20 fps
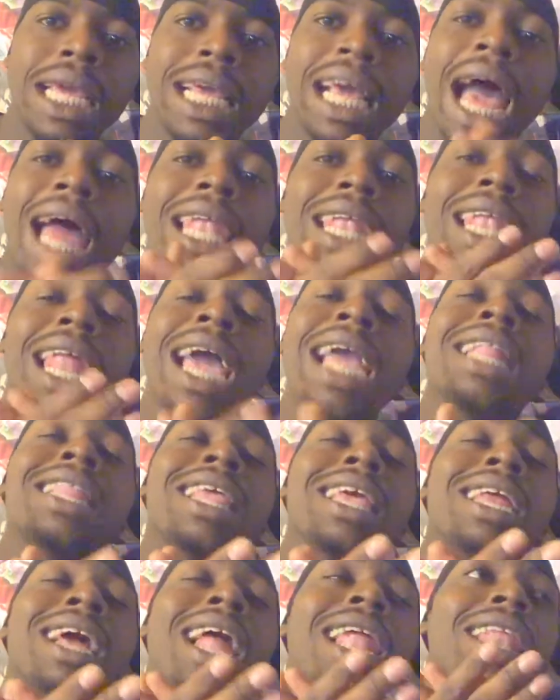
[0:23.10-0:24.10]
I liked
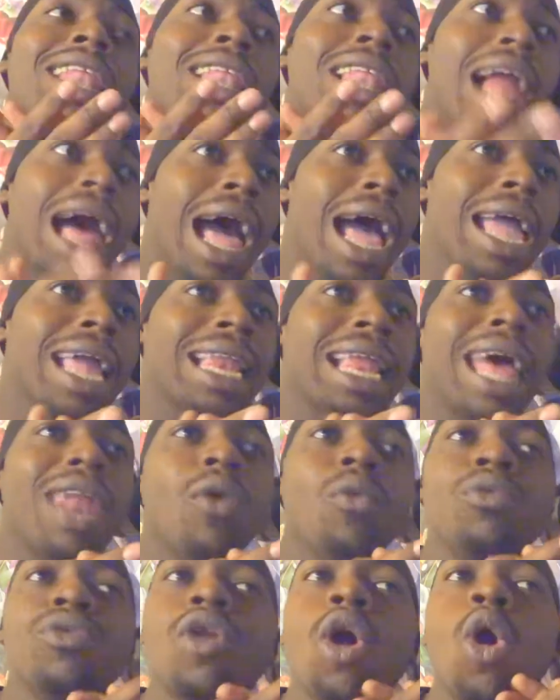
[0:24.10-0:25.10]
it a lot. And I
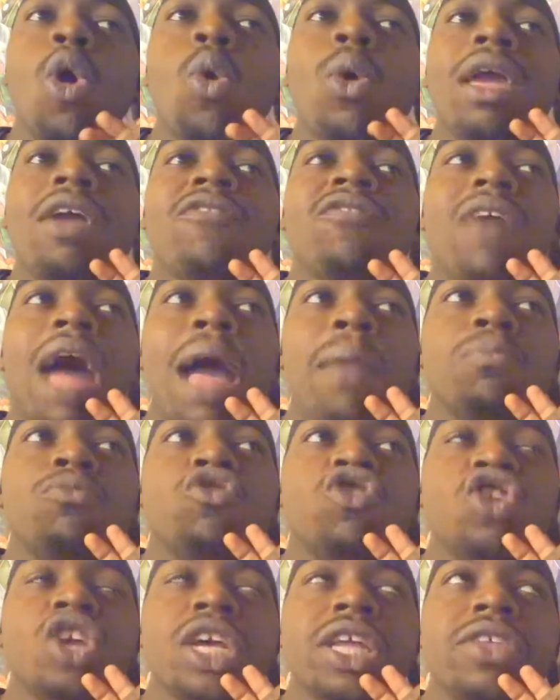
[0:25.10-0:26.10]
don't know if I'm
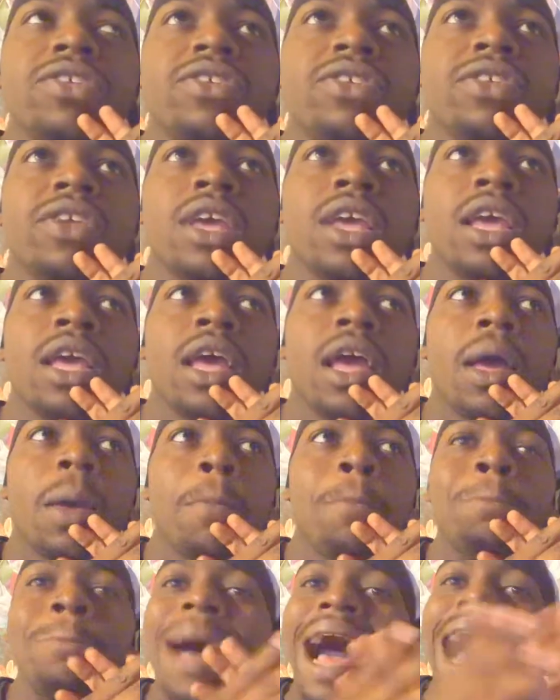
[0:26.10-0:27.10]
just
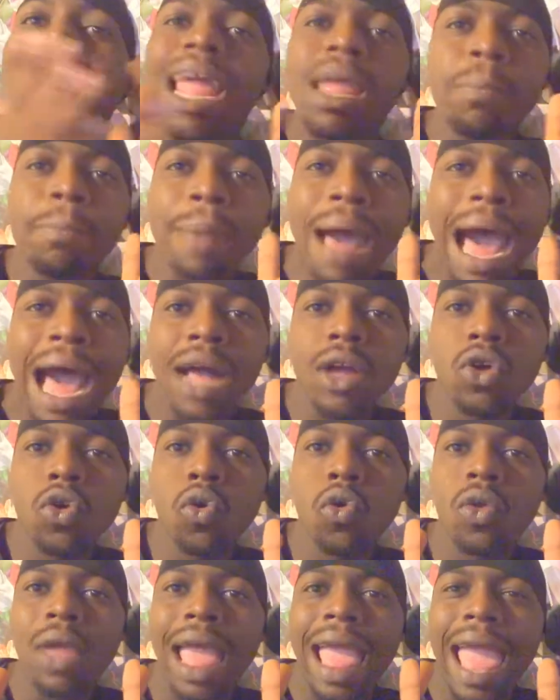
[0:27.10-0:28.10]
mind
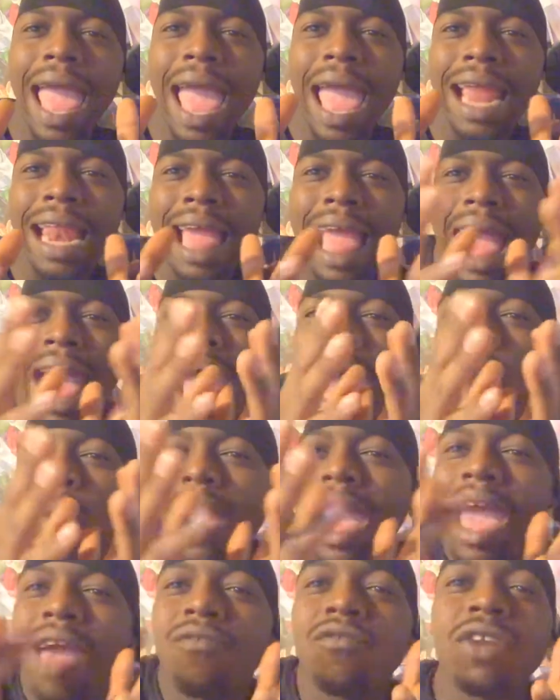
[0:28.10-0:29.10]
boggled at how
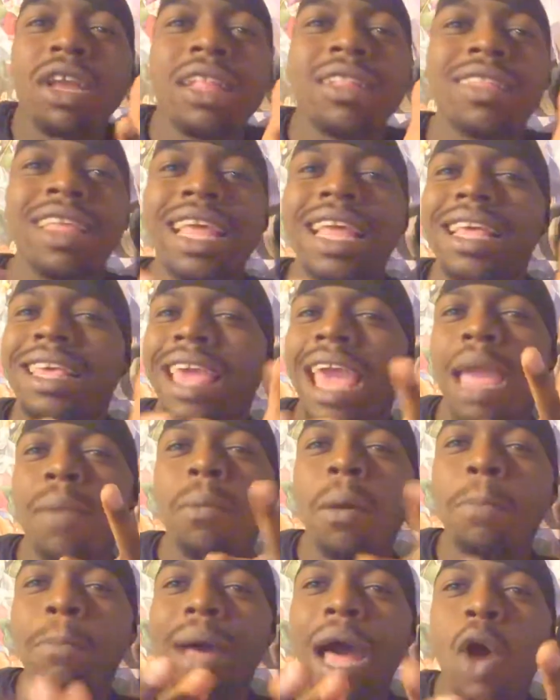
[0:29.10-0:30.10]
everything came
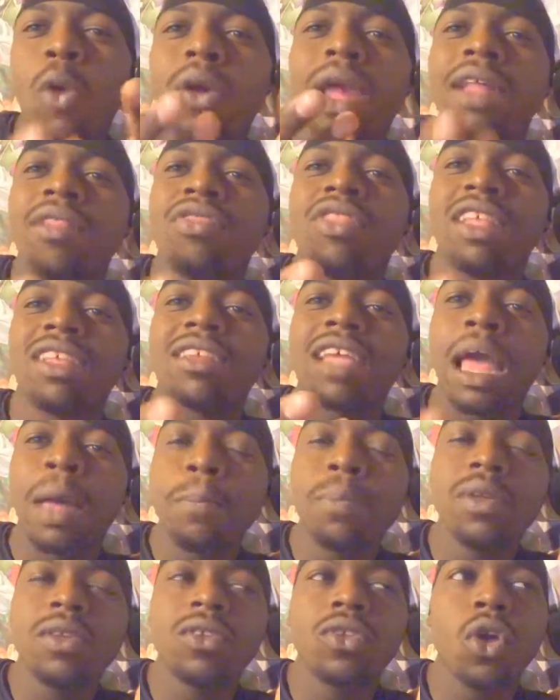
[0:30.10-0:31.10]
about in this
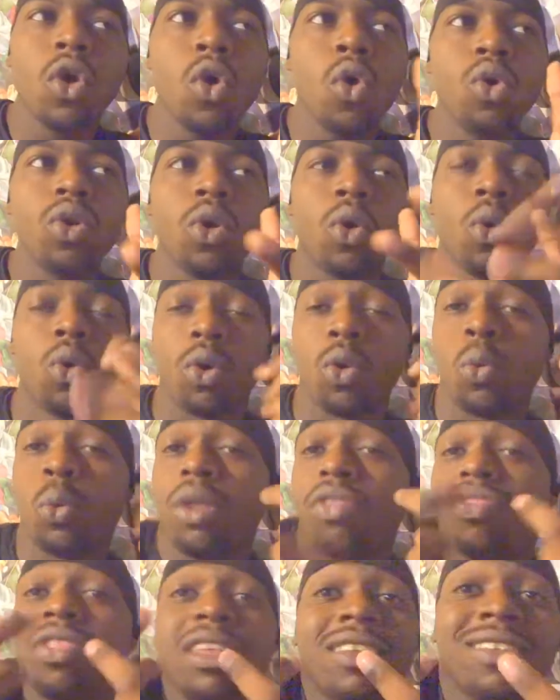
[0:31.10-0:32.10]
episode or
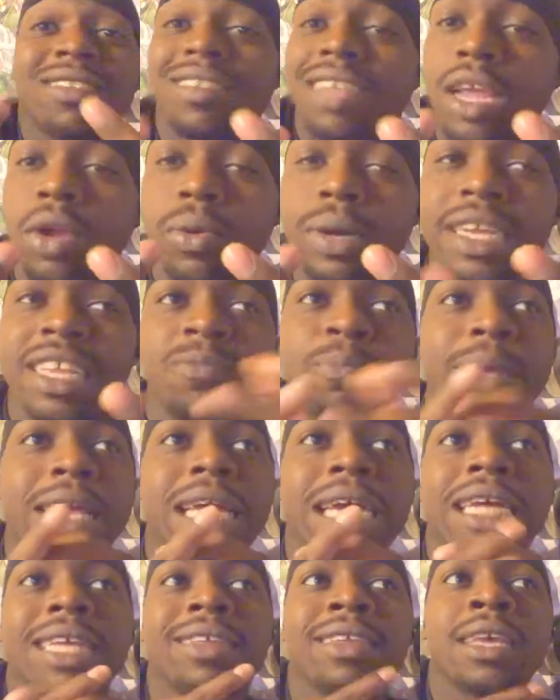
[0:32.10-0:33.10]
with this series,
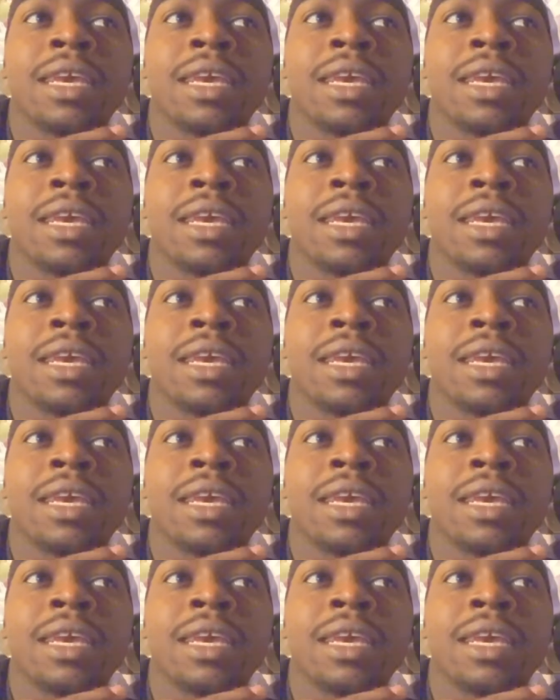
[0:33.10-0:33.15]
because